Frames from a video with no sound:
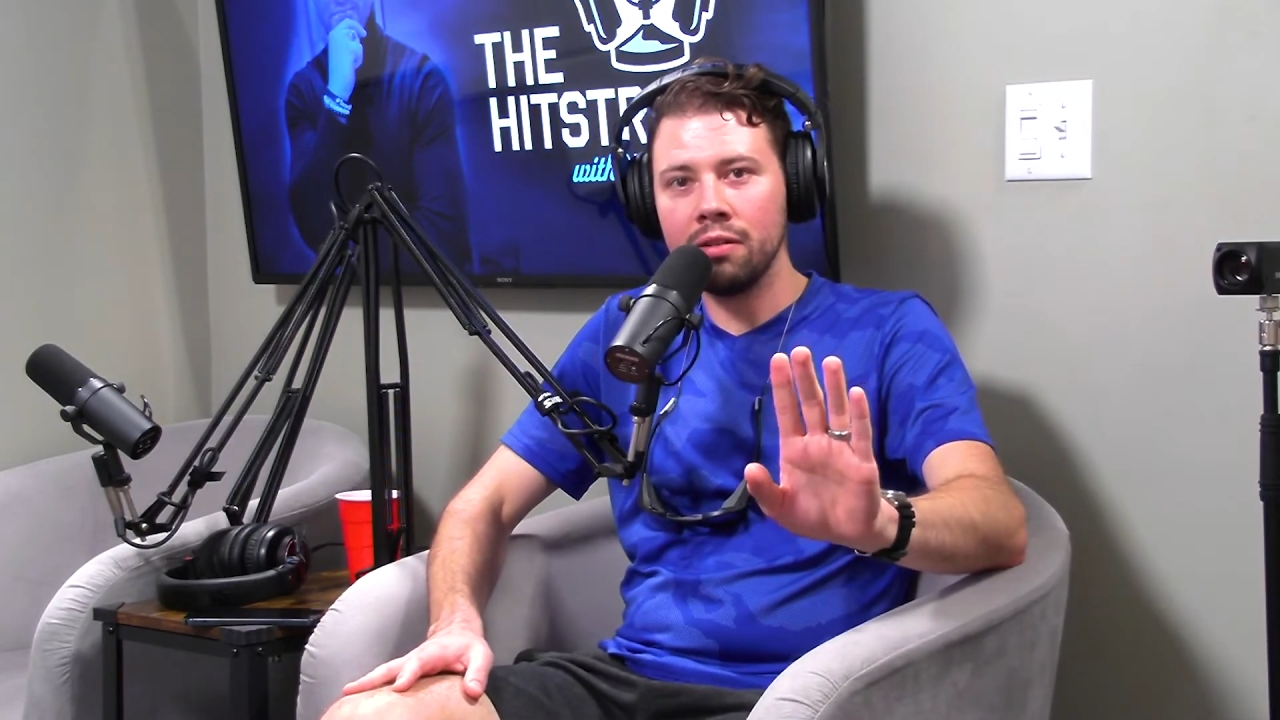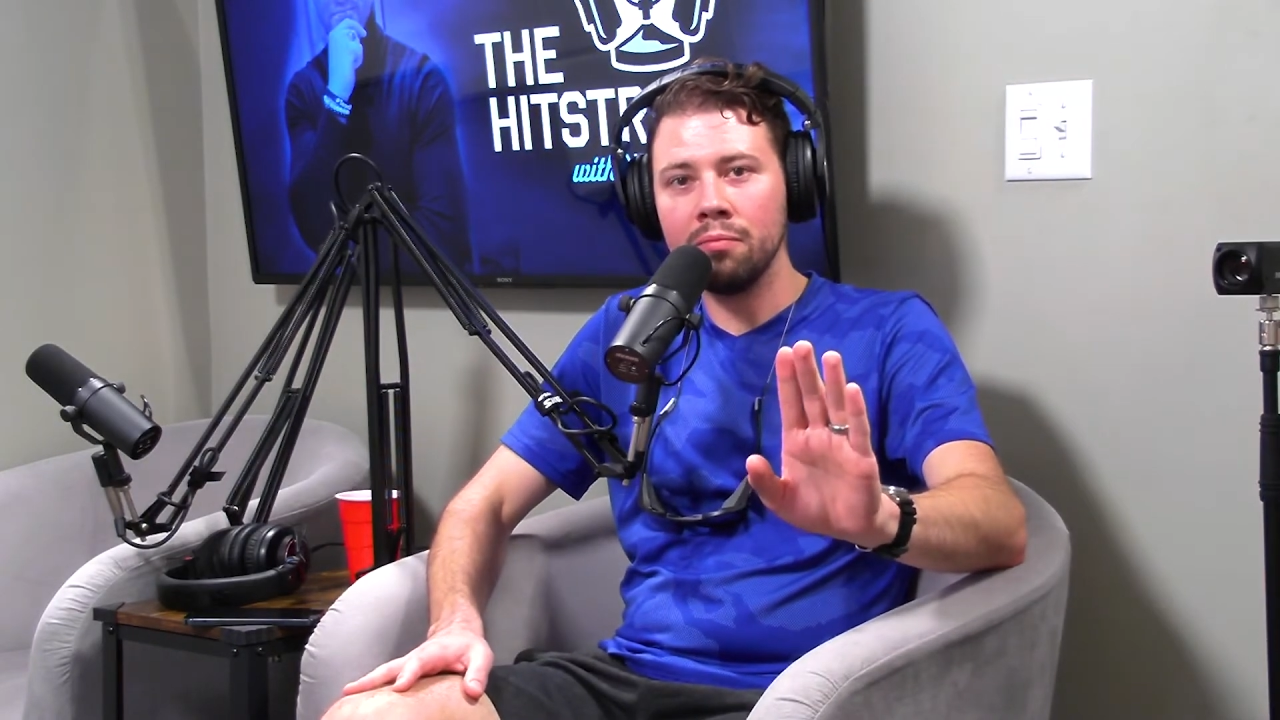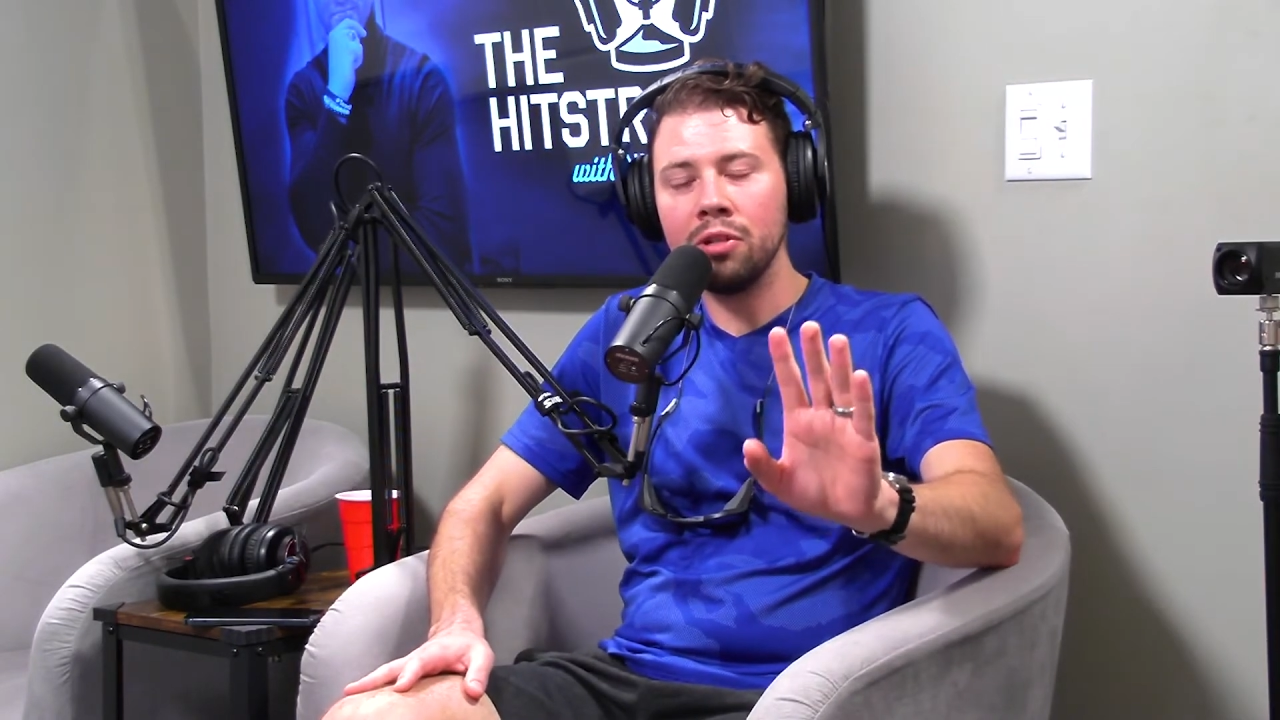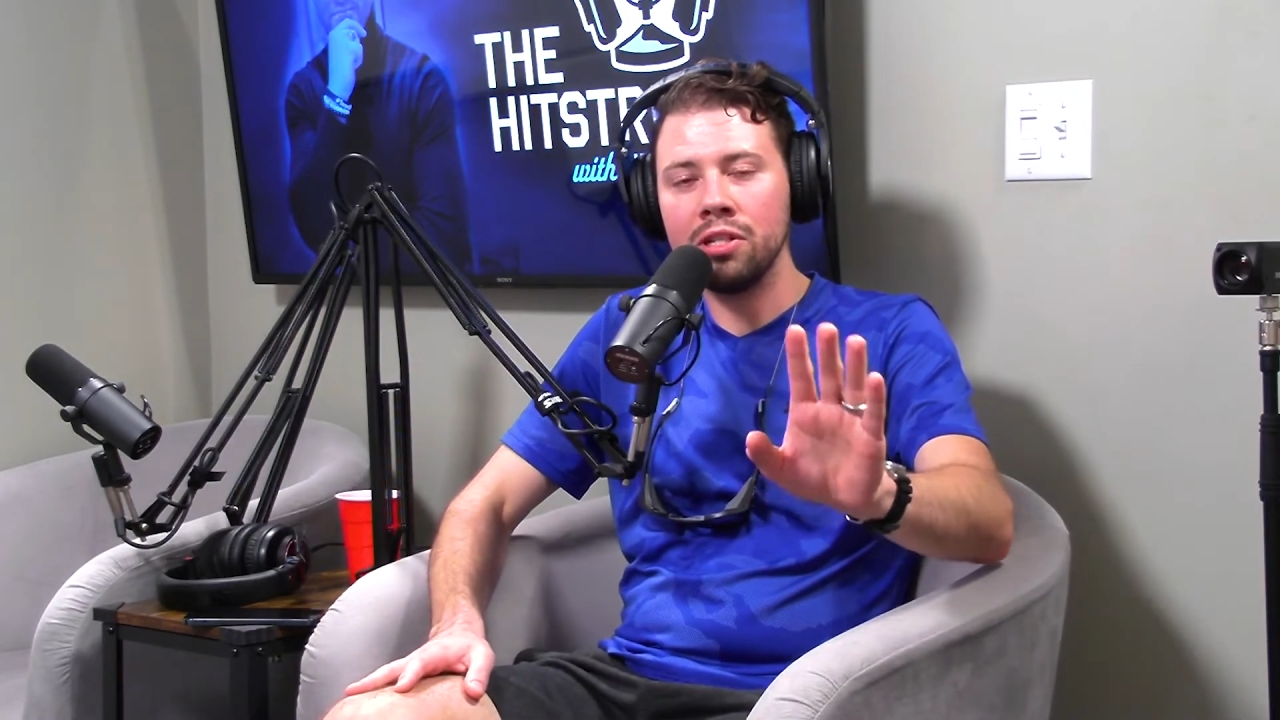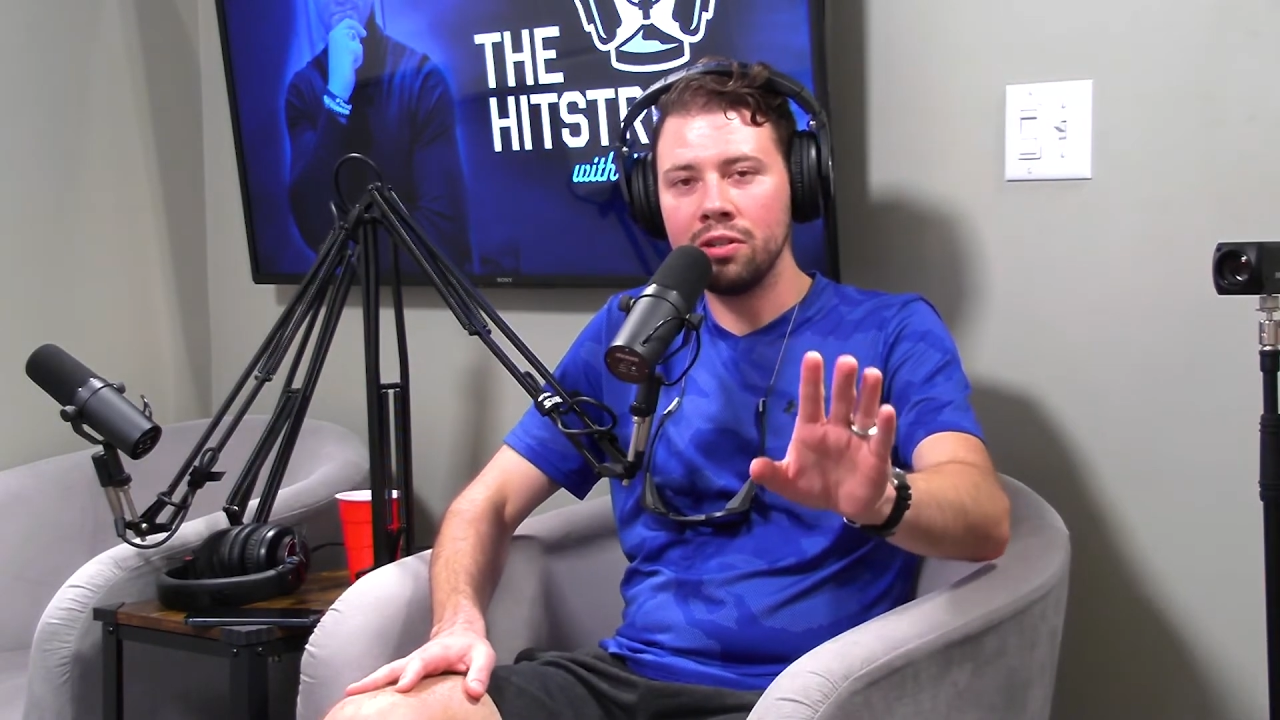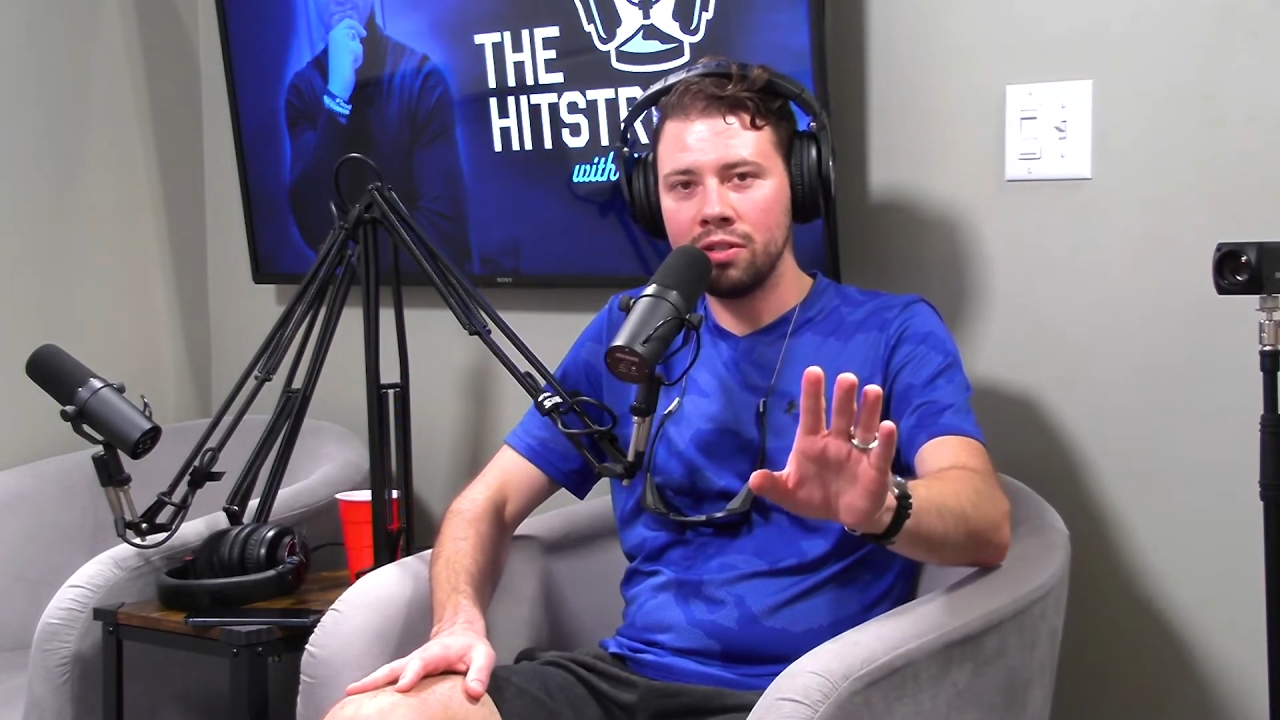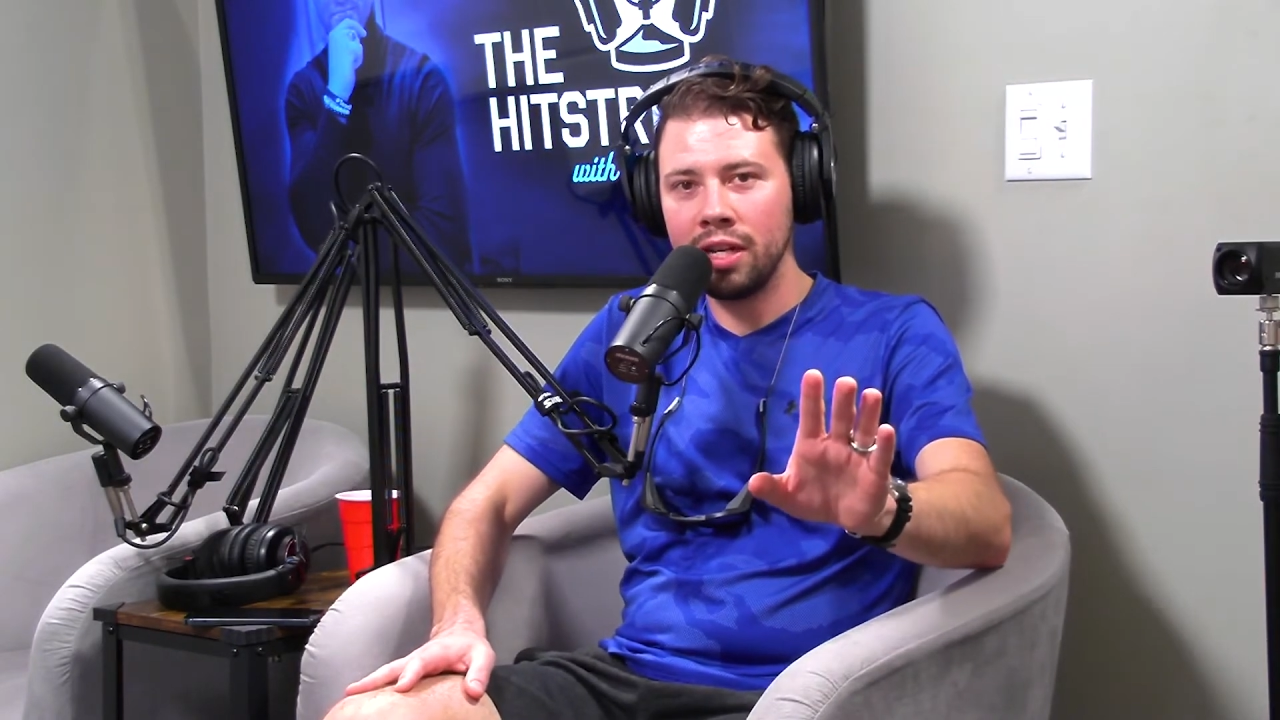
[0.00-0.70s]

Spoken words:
Please don't take